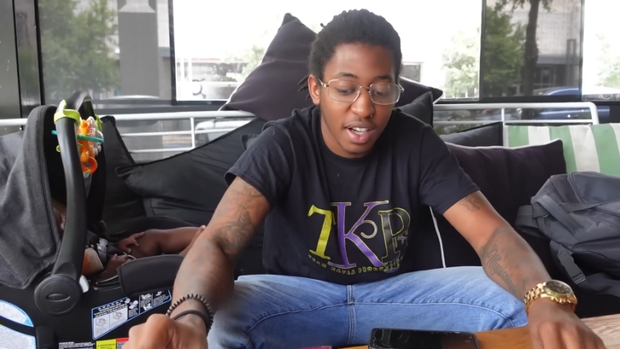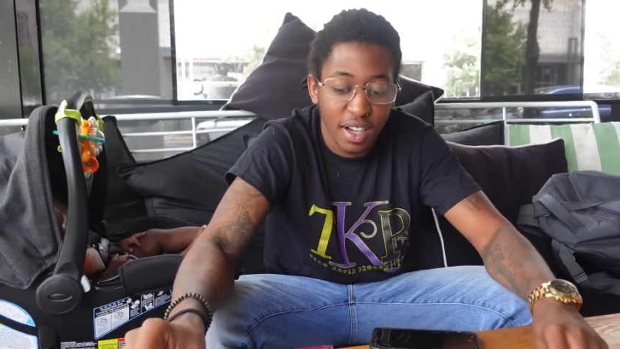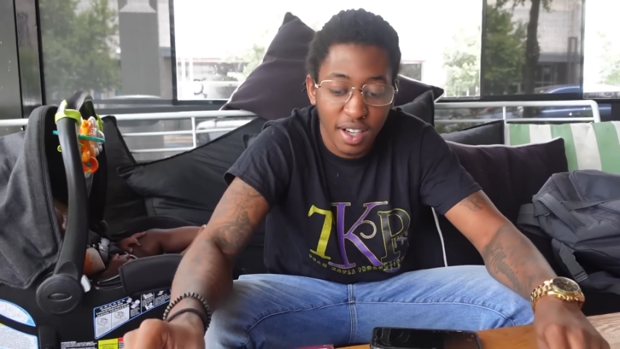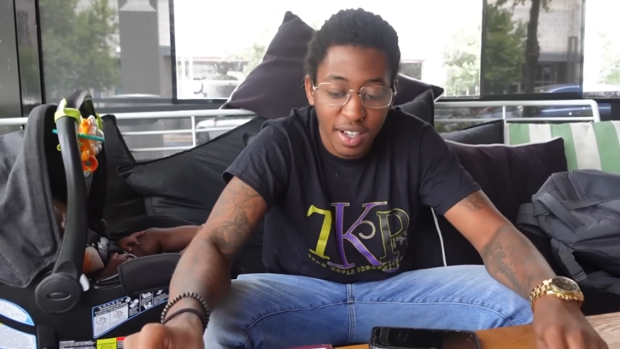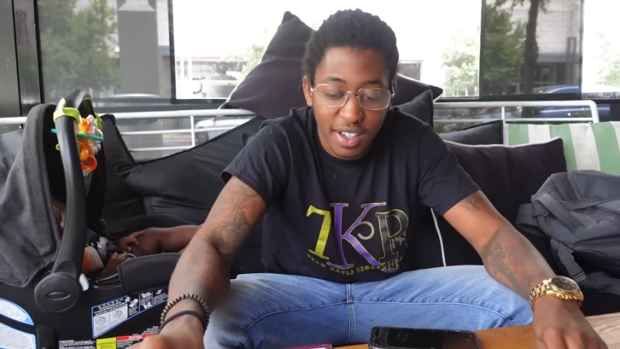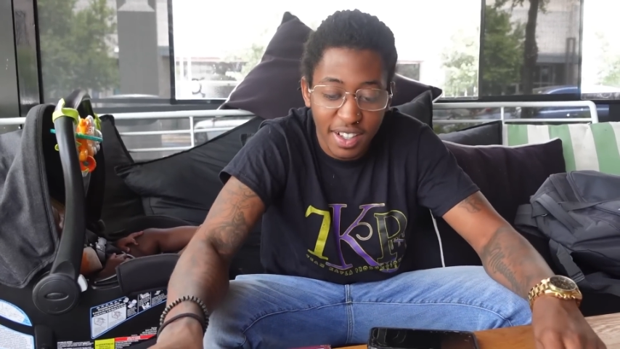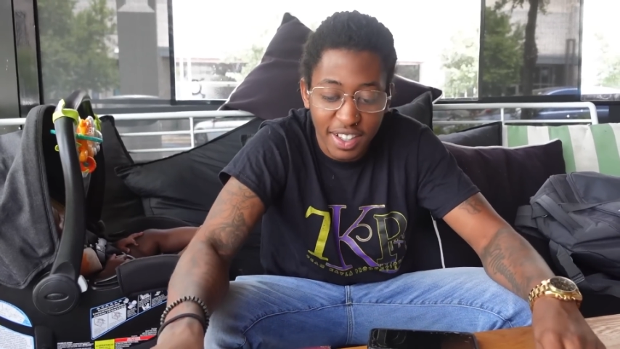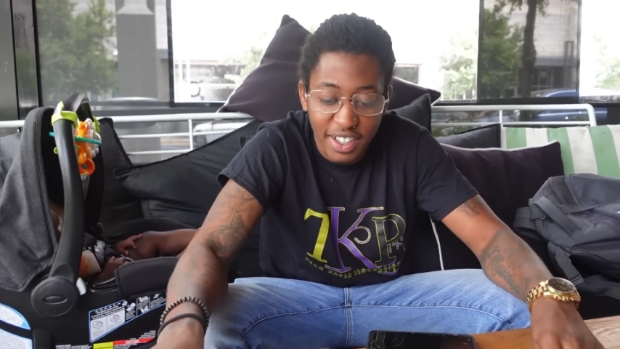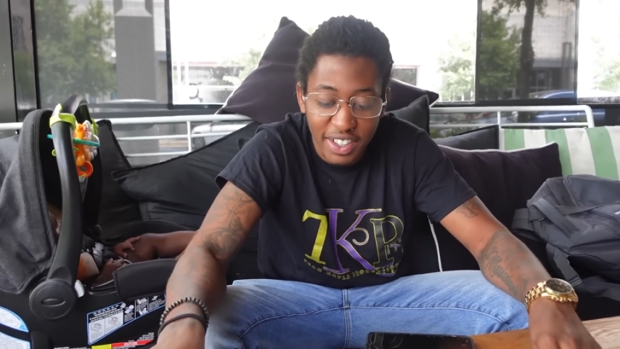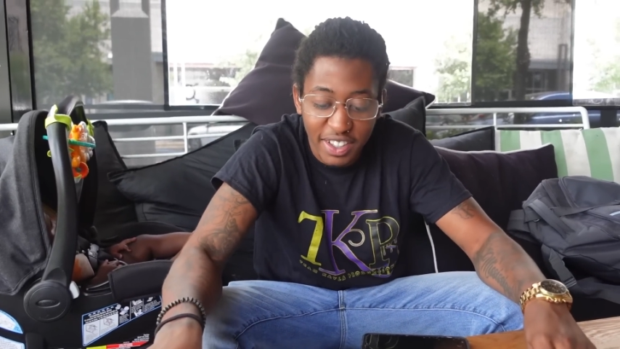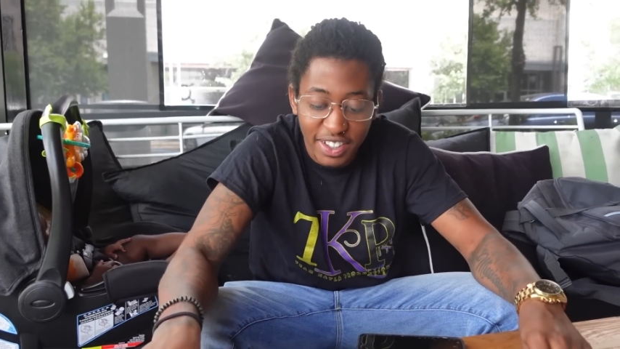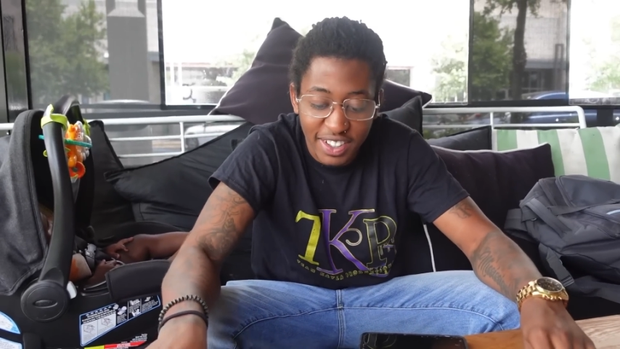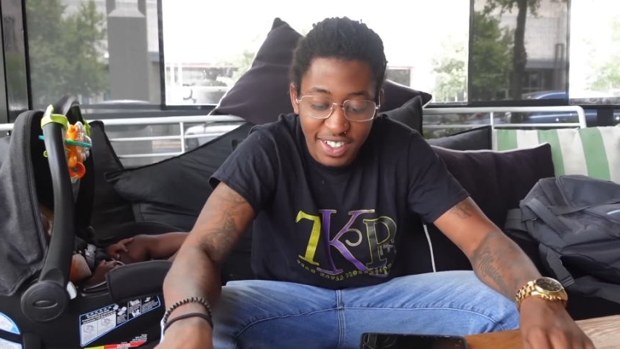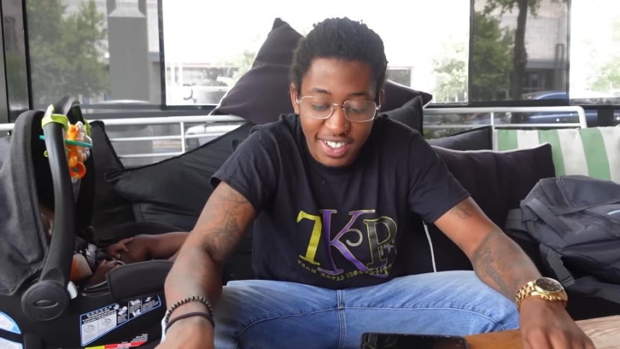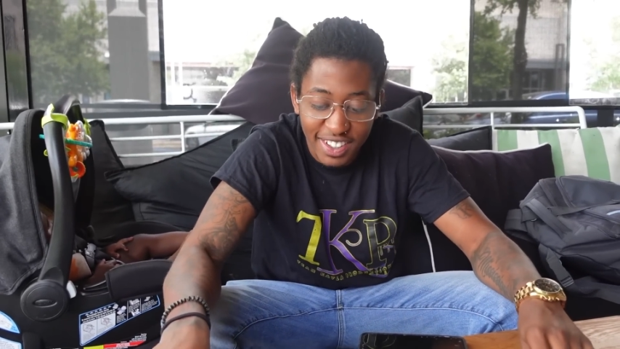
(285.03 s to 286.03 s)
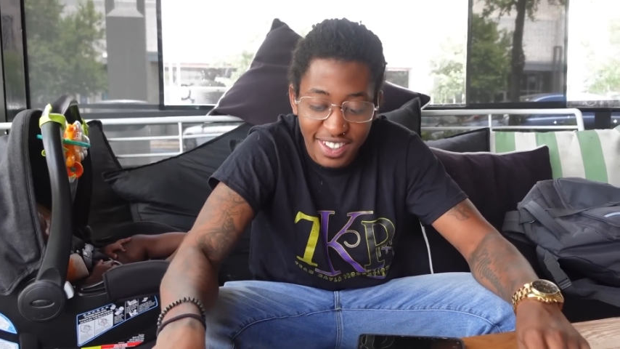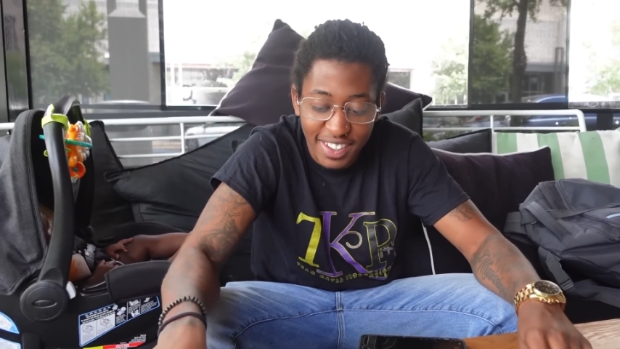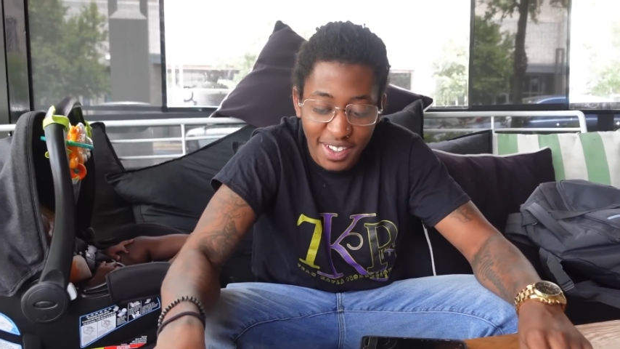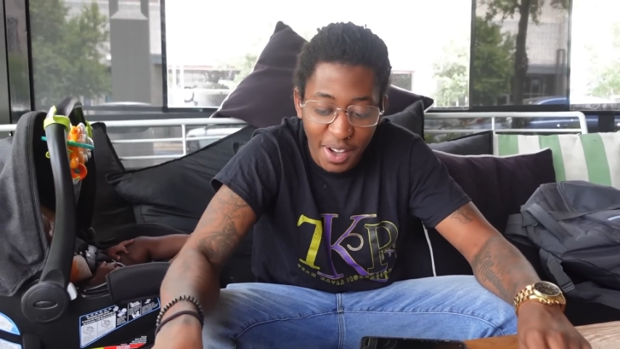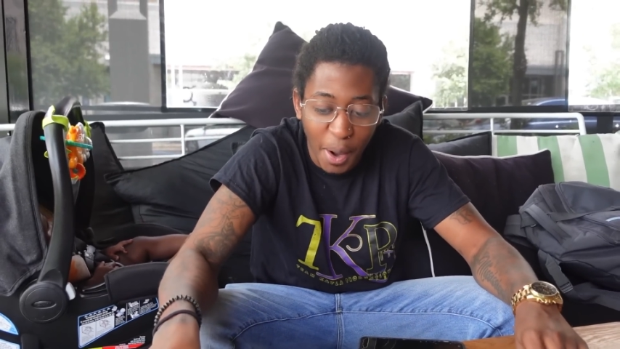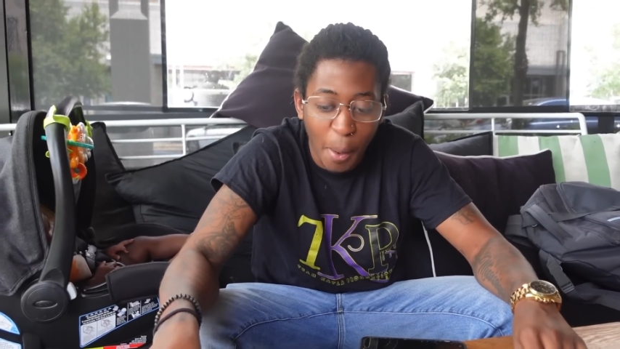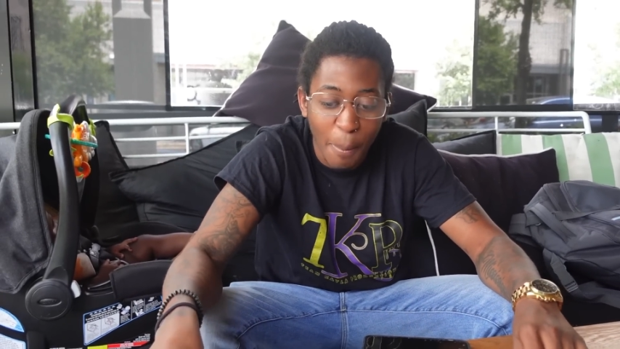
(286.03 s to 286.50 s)

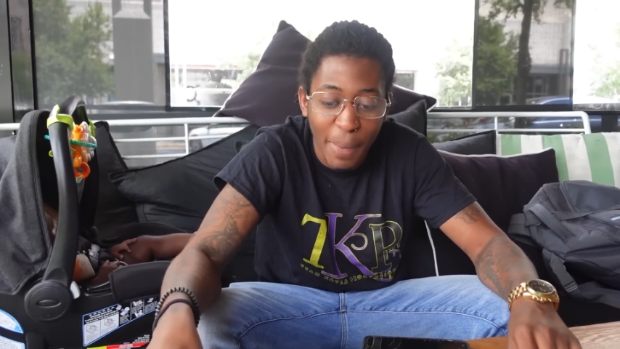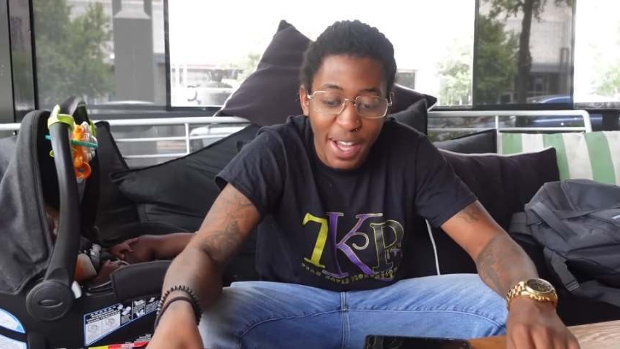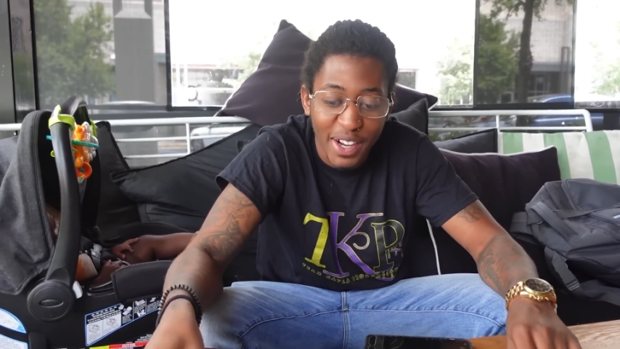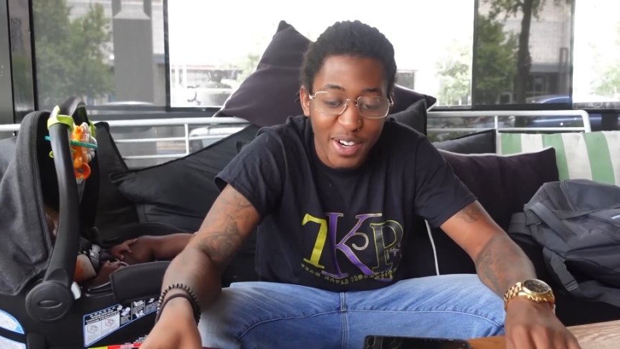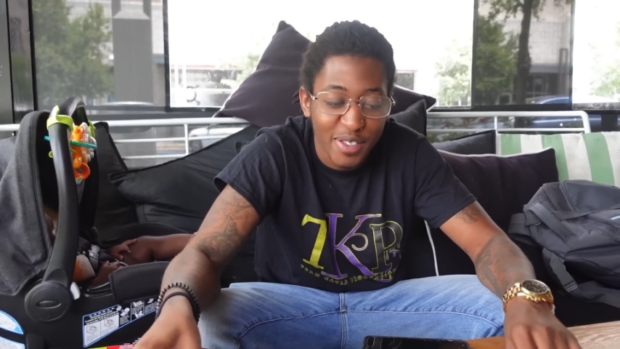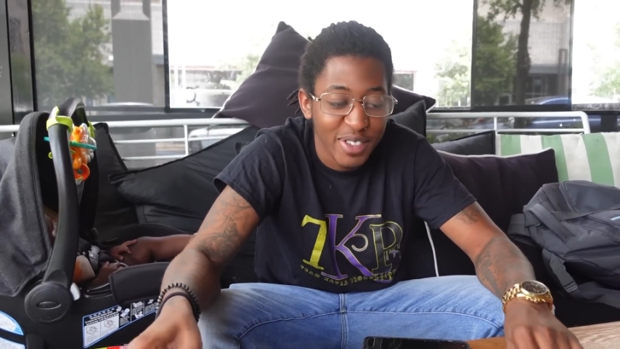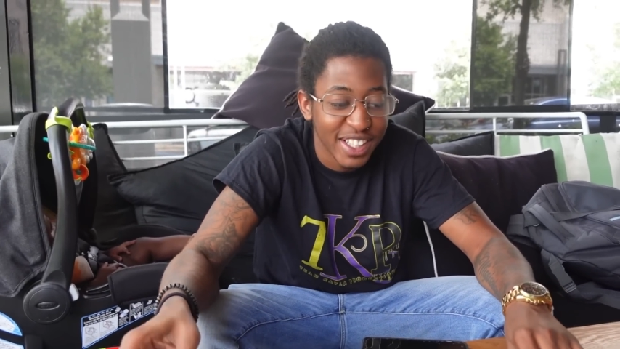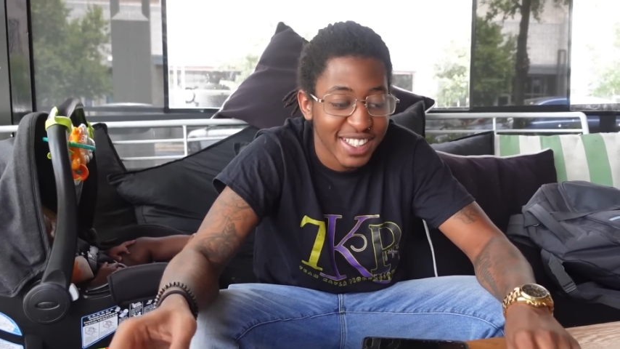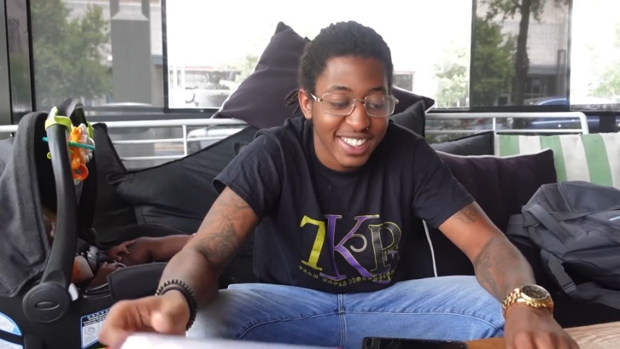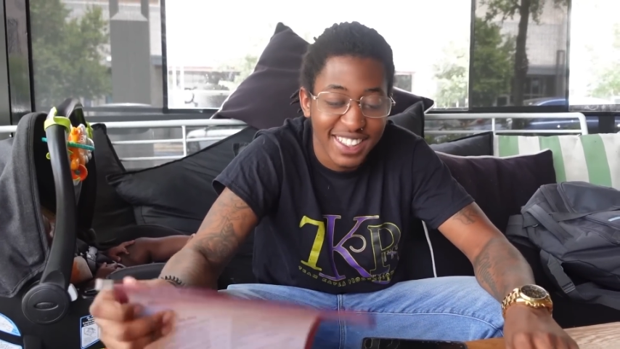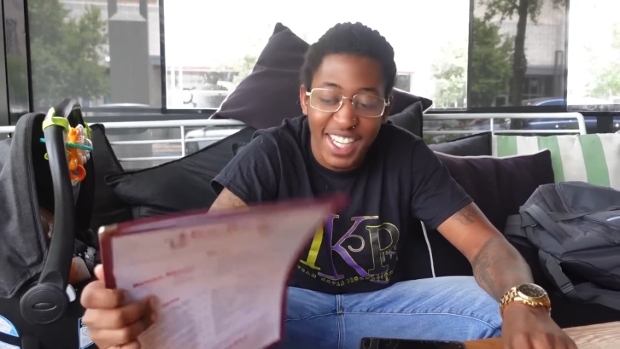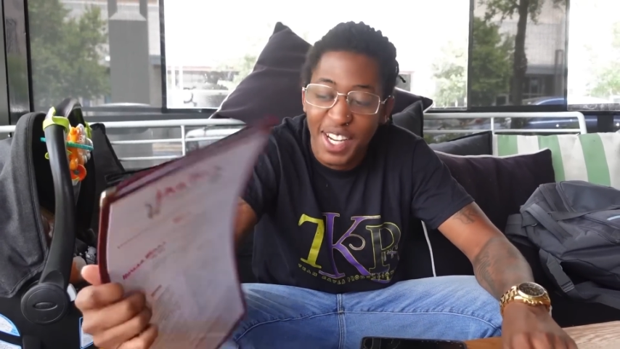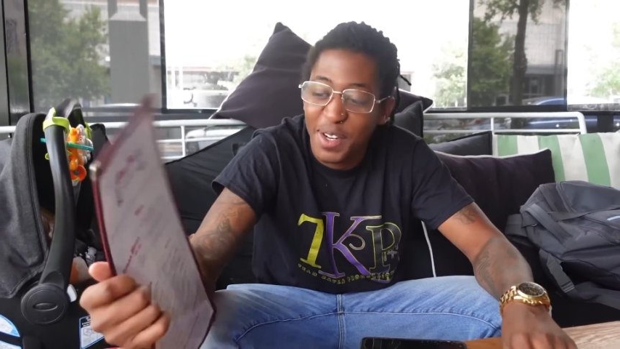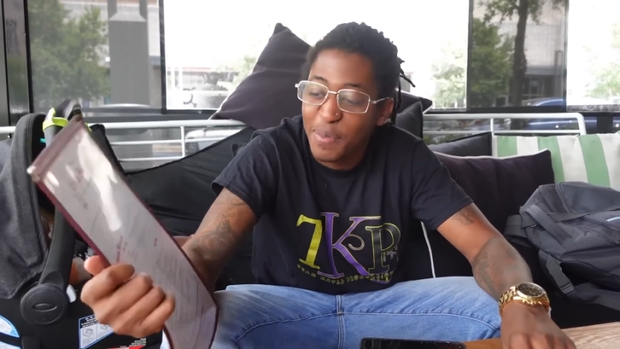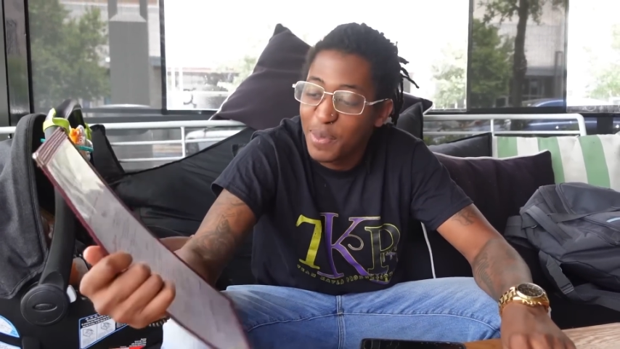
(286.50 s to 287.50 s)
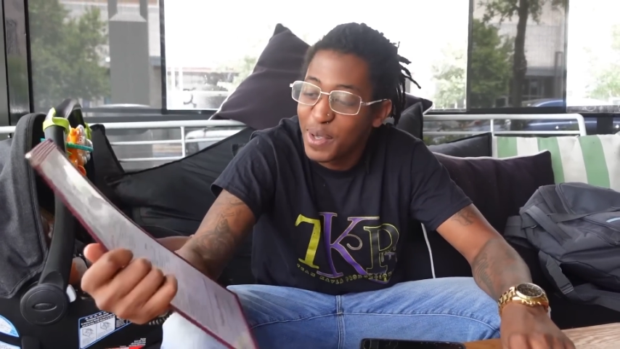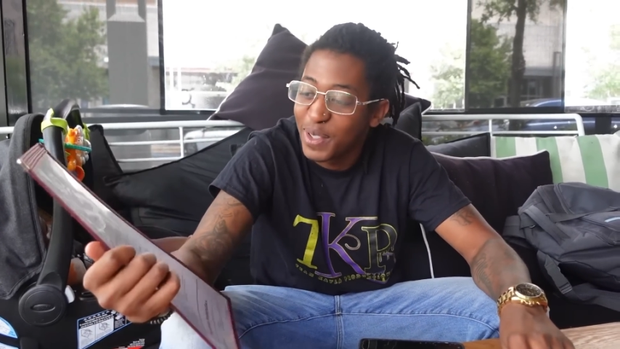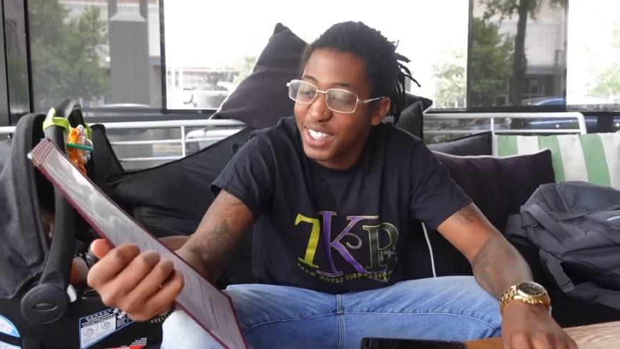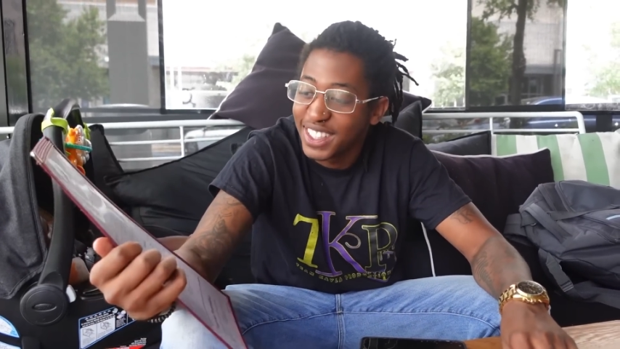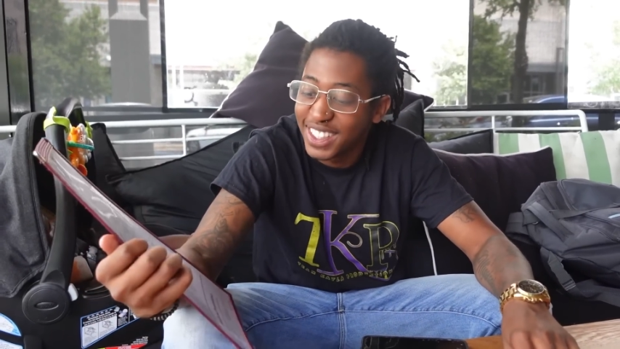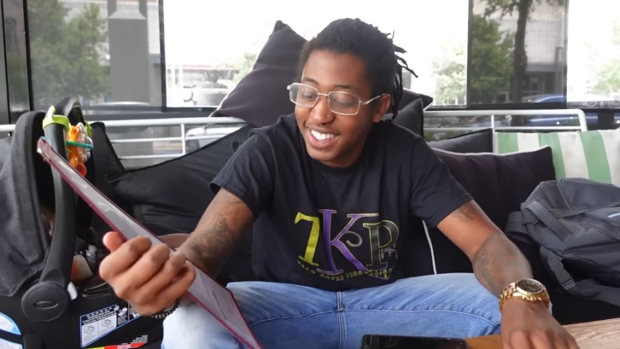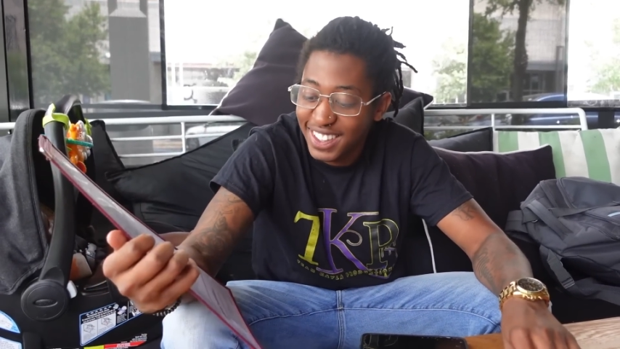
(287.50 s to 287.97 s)
I'm back over here at Saddle
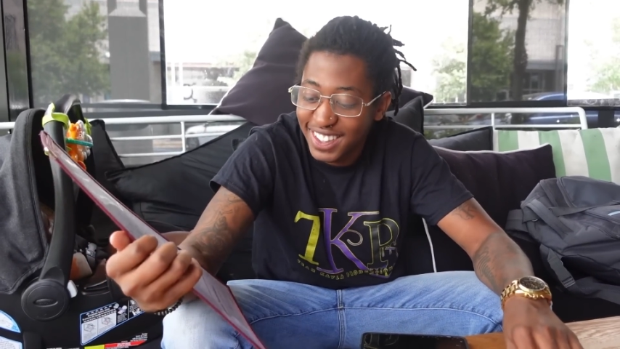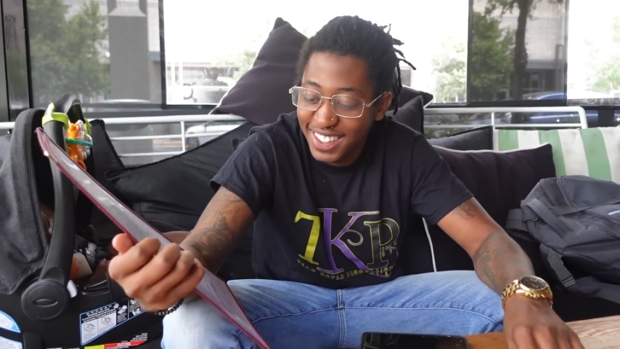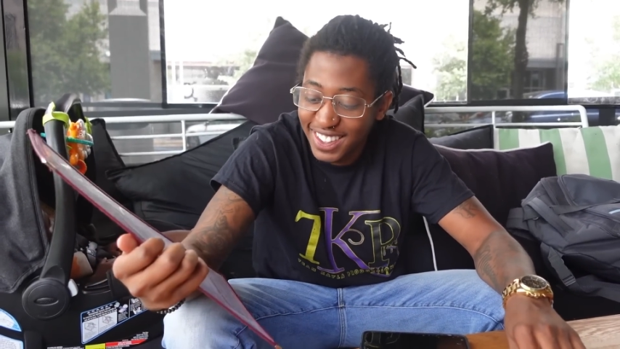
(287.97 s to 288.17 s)
Mookie's.